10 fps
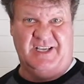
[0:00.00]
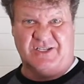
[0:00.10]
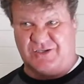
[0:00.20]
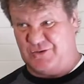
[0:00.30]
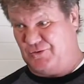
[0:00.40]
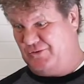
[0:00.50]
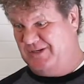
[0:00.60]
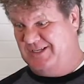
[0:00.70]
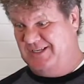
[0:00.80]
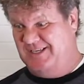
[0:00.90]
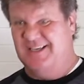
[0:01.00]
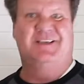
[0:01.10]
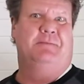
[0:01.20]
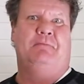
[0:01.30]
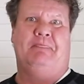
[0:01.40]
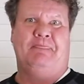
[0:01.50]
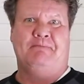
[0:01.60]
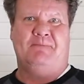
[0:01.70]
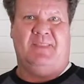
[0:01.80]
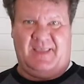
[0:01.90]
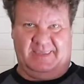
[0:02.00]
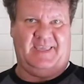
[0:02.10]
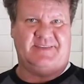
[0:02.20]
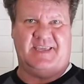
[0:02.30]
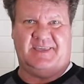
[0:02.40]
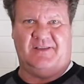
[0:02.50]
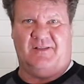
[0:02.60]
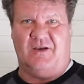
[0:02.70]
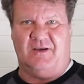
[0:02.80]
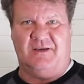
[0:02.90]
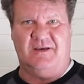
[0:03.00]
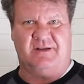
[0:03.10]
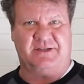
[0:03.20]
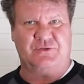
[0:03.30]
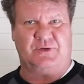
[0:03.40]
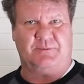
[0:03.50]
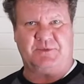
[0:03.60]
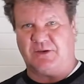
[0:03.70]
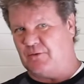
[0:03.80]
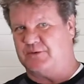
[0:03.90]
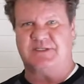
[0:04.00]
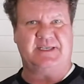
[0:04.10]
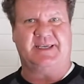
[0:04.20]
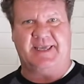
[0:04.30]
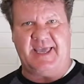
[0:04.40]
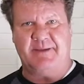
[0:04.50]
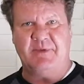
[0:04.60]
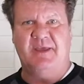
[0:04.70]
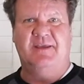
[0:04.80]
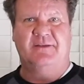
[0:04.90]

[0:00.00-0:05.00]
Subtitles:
So I can't take you along on a trip to go and see a game.